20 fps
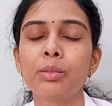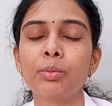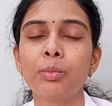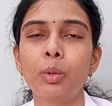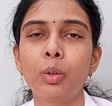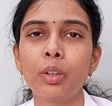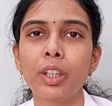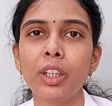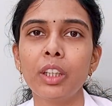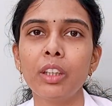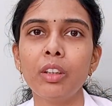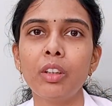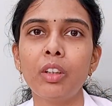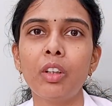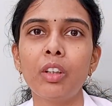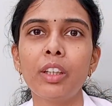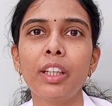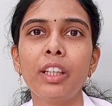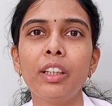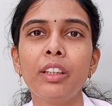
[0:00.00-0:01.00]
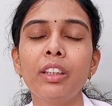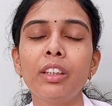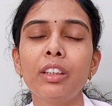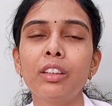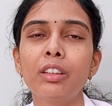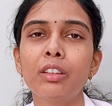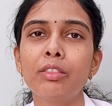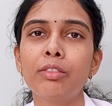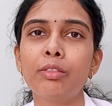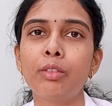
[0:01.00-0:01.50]
smoking or any
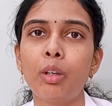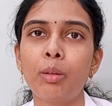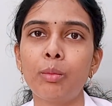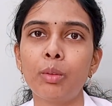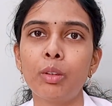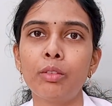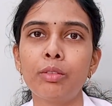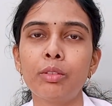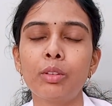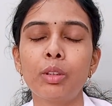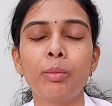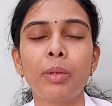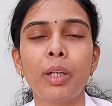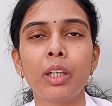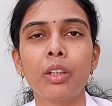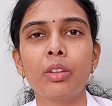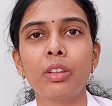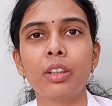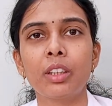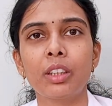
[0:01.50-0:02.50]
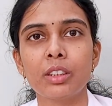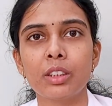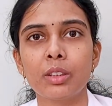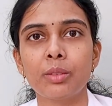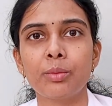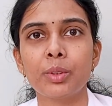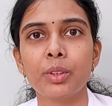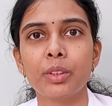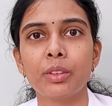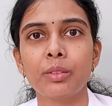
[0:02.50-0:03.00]
other form of tobacco
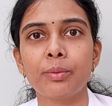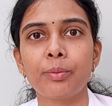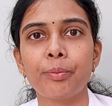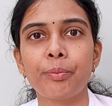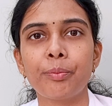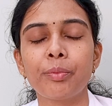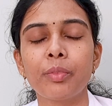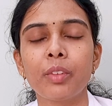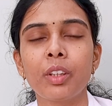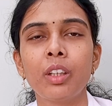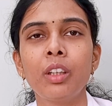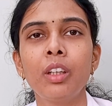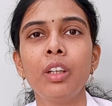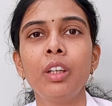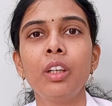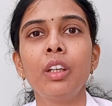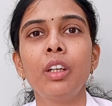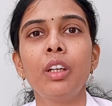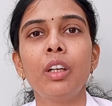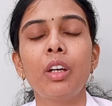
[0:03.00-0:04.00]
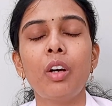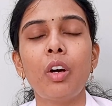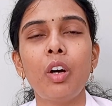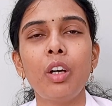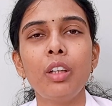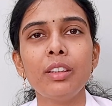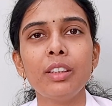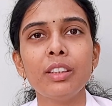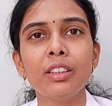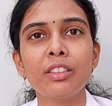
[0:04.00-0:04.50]
consumption.
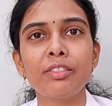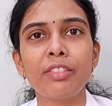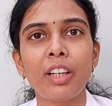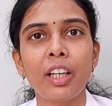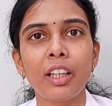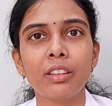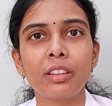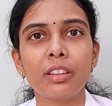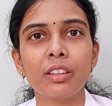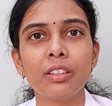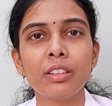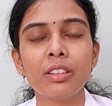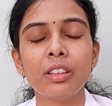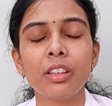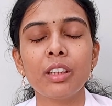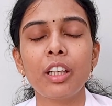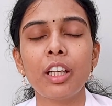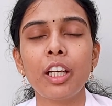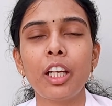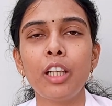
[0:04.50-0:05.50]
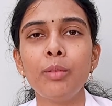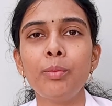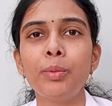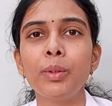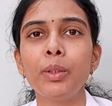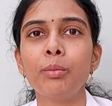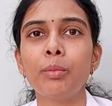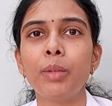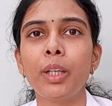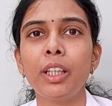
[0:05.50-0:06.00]
All these factors help
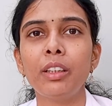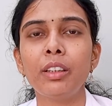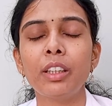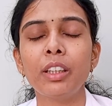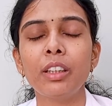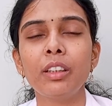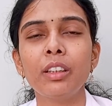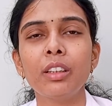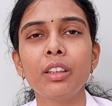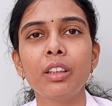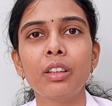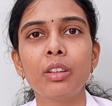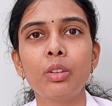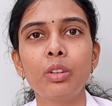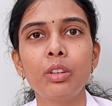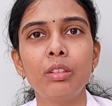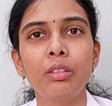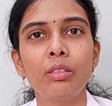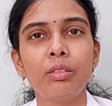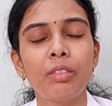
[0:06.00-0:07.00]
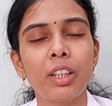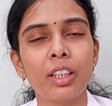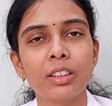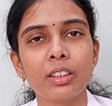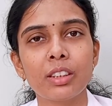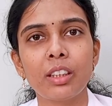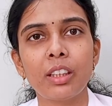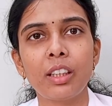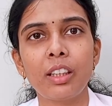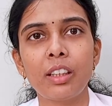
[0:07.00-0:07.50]
in maintaining a good
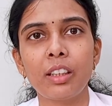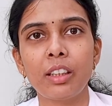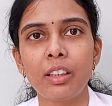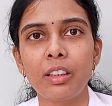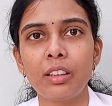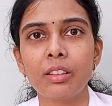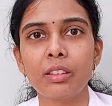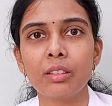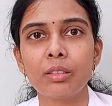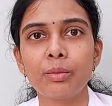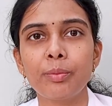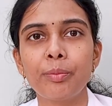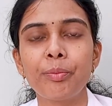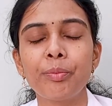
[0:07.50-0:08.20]
vascular health.